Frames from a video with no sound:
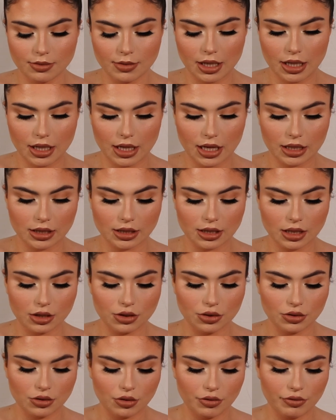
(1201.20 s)
my NYX
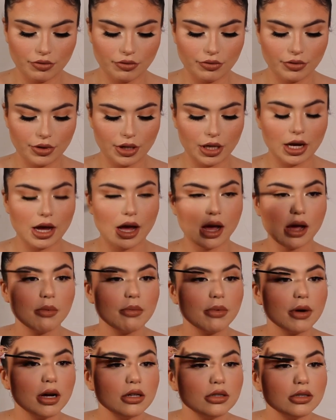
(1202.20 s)
Control Freak
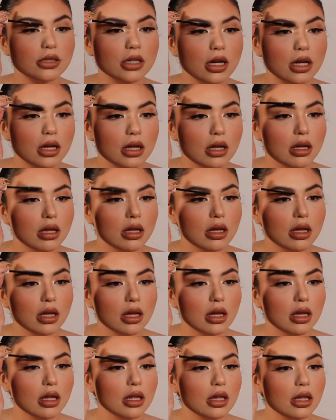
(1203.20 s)
Eyebrow Gel.
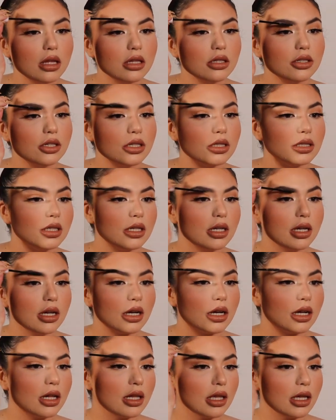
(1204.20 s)
This is just in
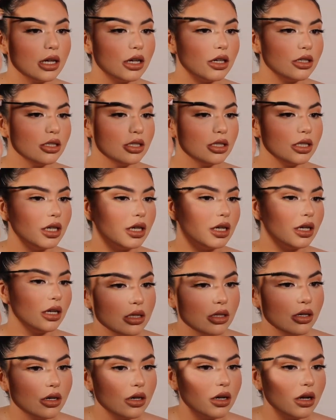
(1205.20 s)
a clear
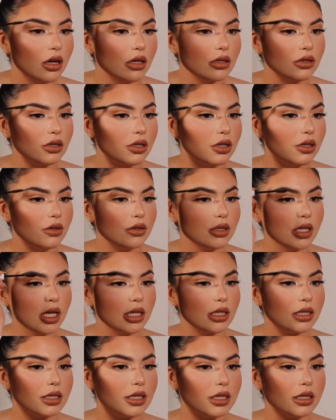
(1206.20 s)
shade. You could also use
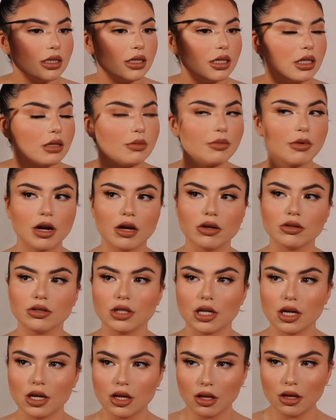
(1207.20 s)
a tinted brow
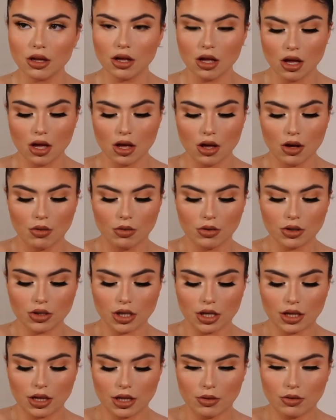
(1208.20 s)
gel, which
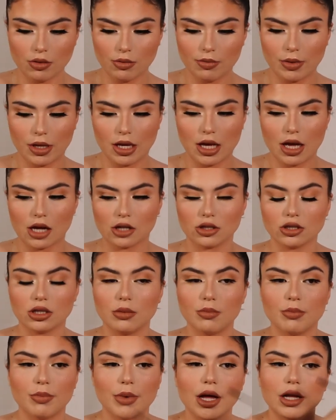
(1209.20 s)
I think would be
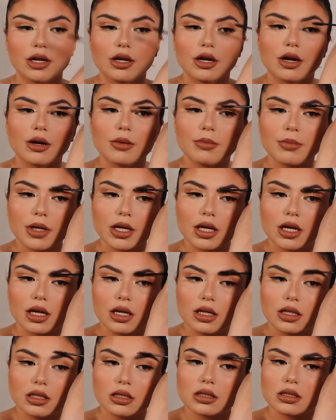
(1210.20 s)
actually better
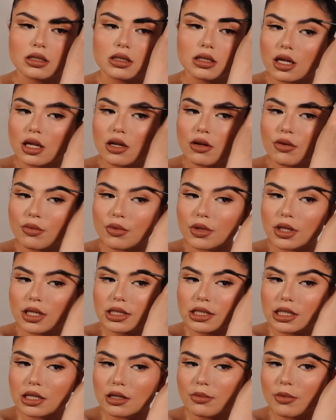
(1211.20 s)
because it'll really
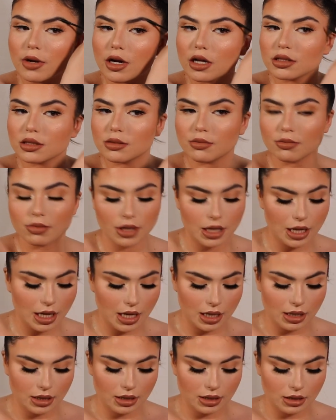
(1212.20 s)
set your brows in
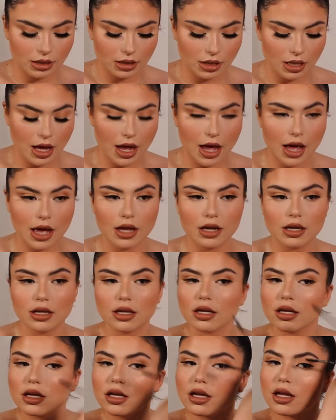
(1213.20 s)
place
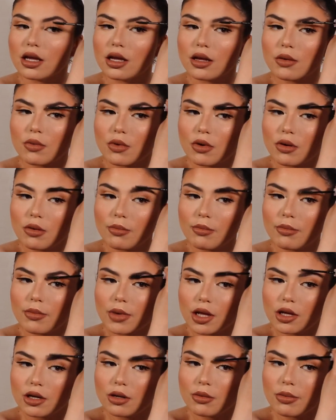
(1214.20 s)
and it won't
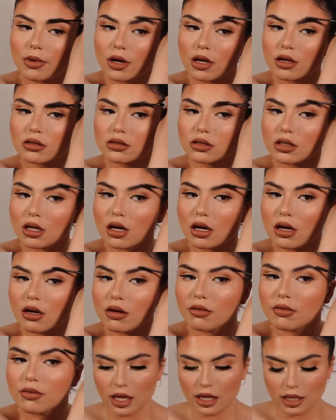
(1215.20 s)
melt your brows
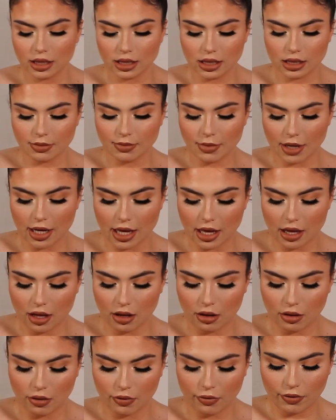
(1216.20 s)
off. This is my
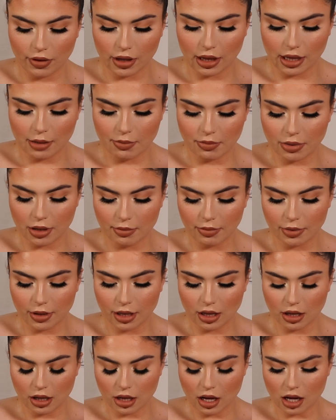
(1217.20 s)
E.L.F. Lip
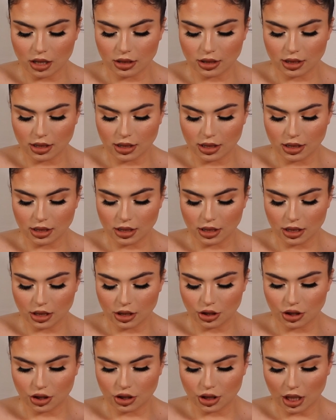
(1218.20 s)
Plumping Gloss. This is in
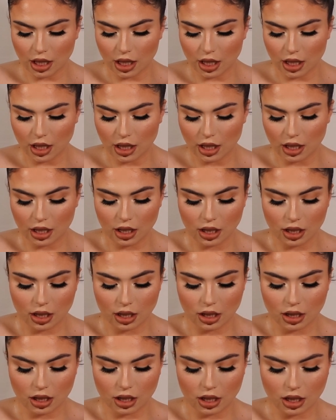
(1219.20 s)
the
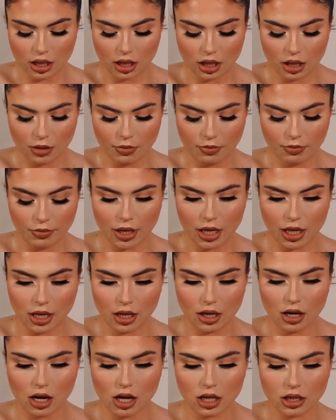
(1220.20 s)
shade
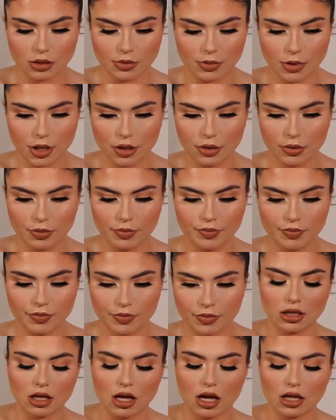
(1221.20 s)
Pink Cosmo.
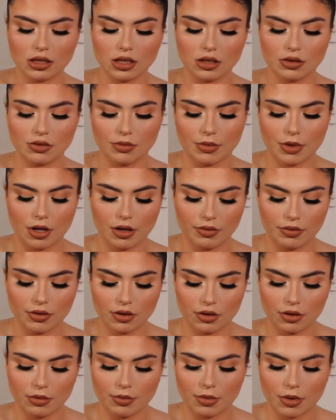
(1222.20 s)
Glosses from E.L.F.
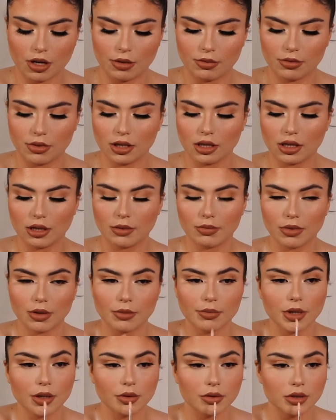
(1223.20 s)
though, they're bomb. The lip
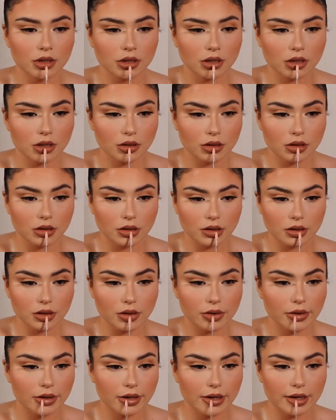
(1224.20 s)
plumping ones are
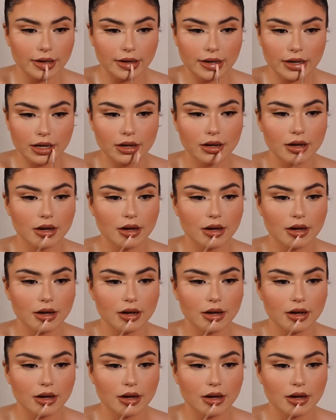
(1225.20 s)
so good.